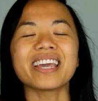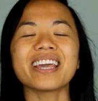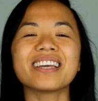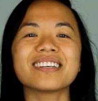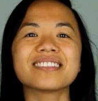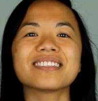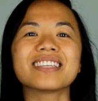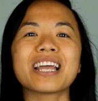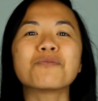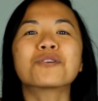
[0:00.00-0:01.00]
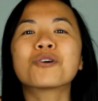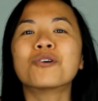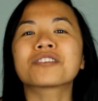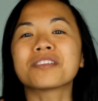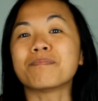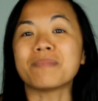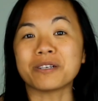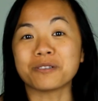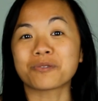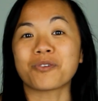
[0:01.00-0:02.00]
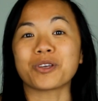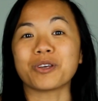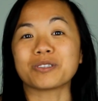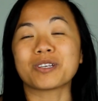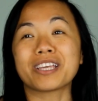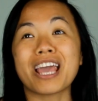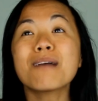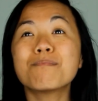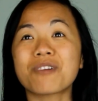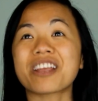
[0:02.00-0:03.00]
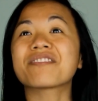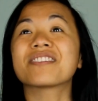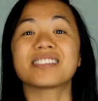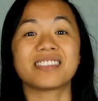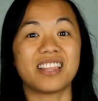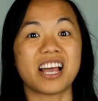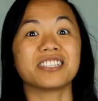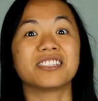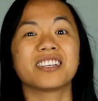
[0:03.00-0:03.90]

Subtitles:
is they will cook the meals for you. So you have breakfast, lunch,